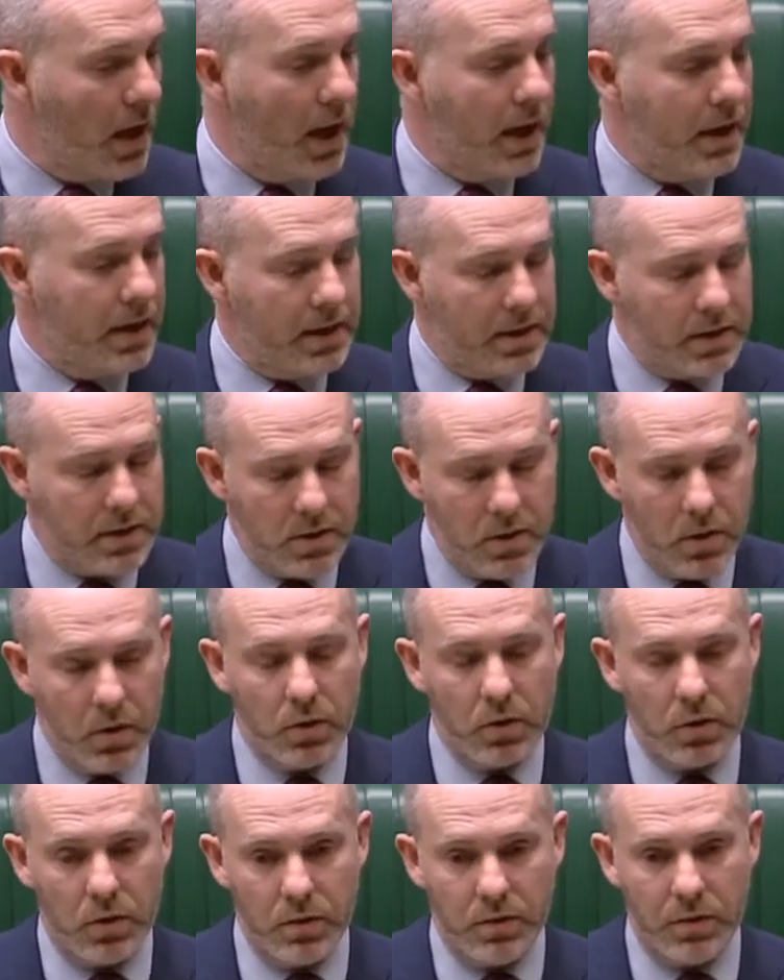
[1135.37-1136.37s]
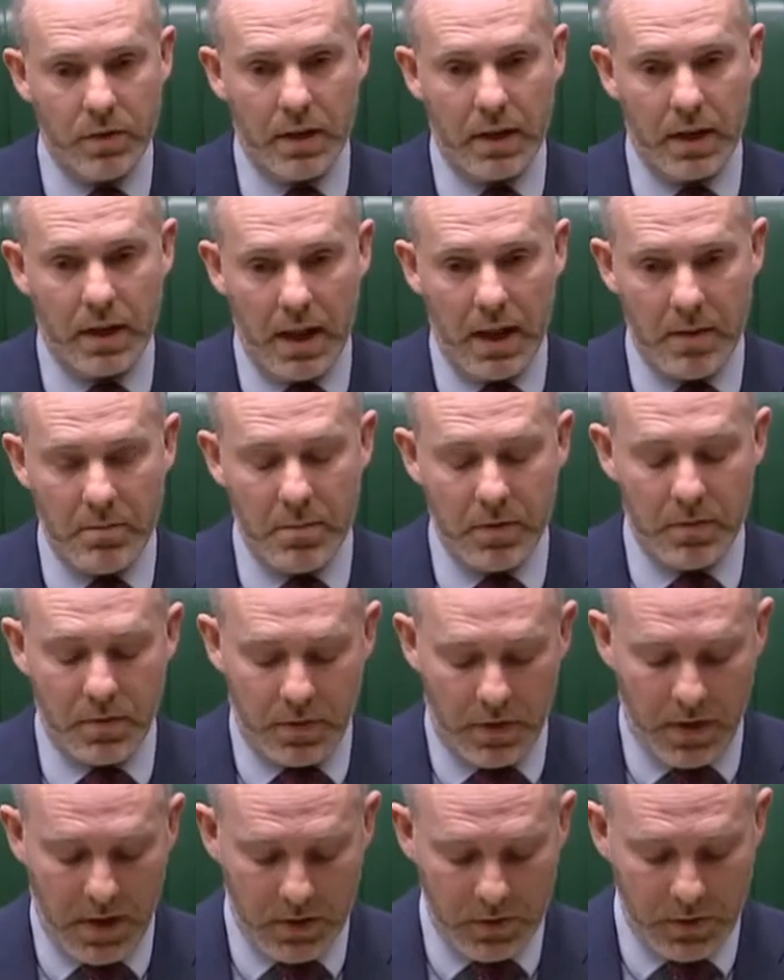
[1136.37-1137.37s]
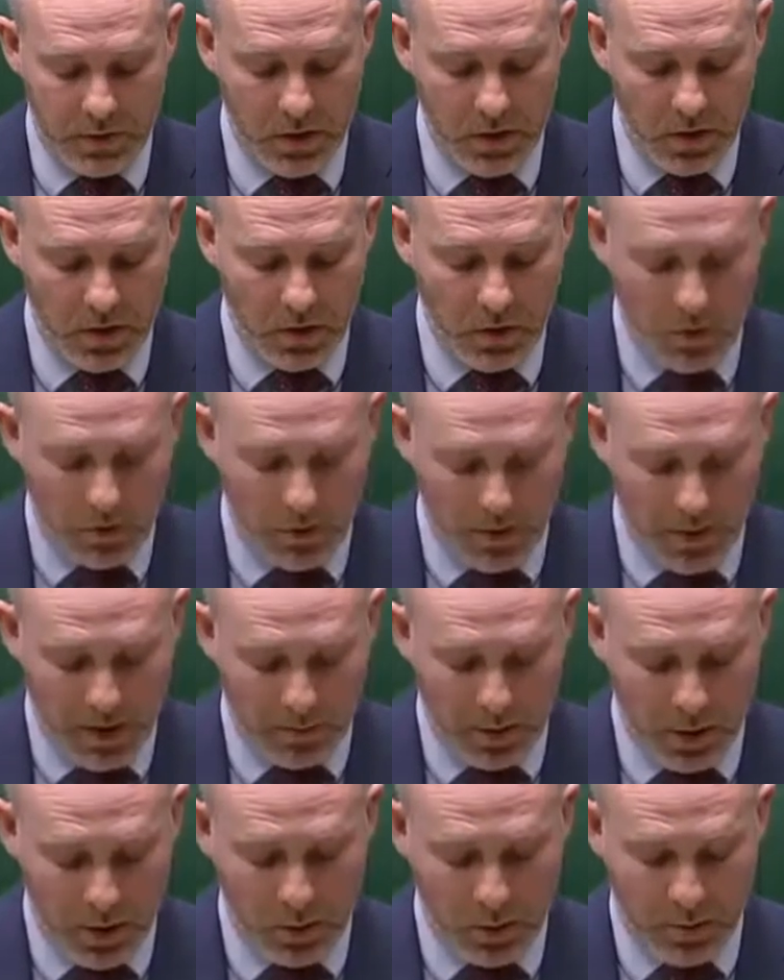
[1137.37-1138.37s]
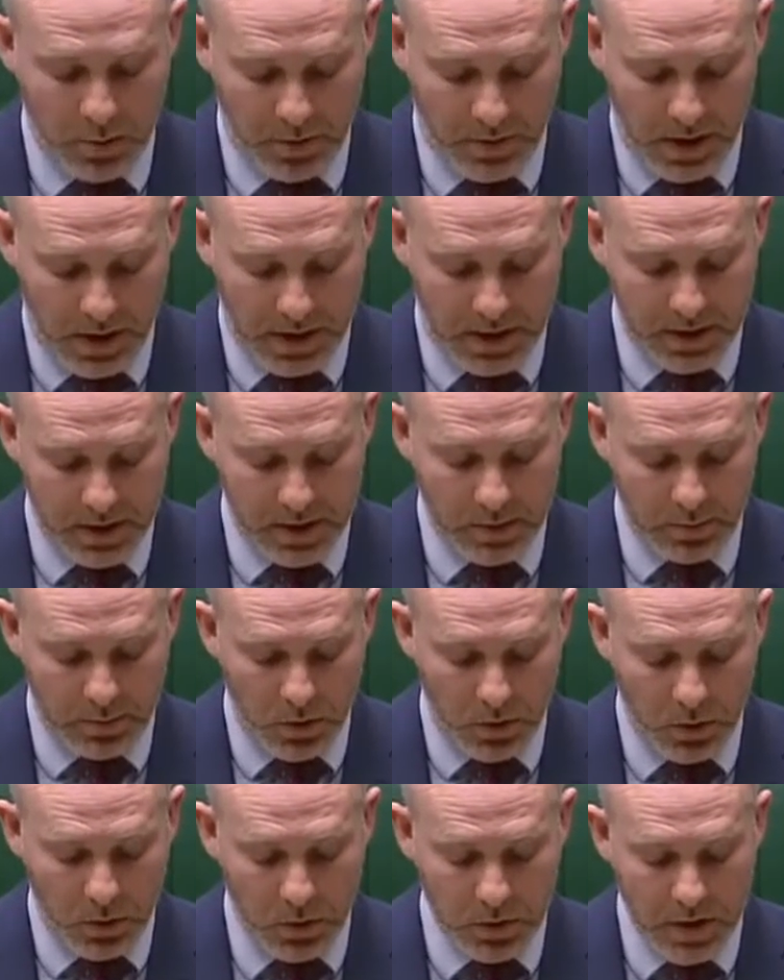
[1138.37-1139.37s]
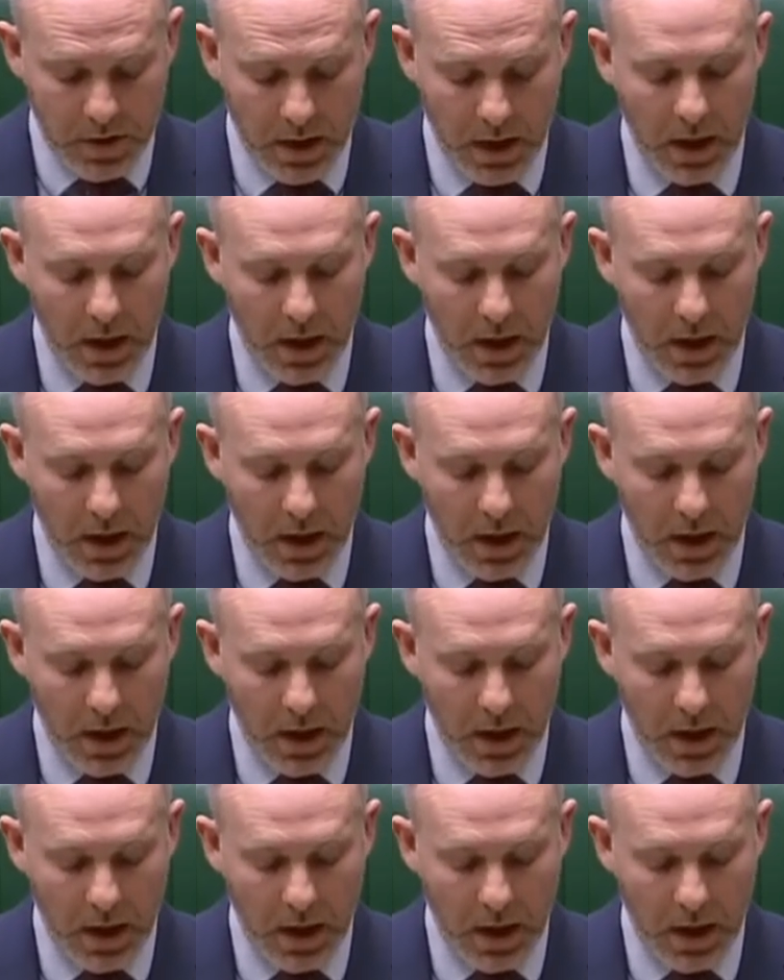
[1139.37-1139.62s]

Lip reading: and it is not good for the claimant, friends or family who are providing support.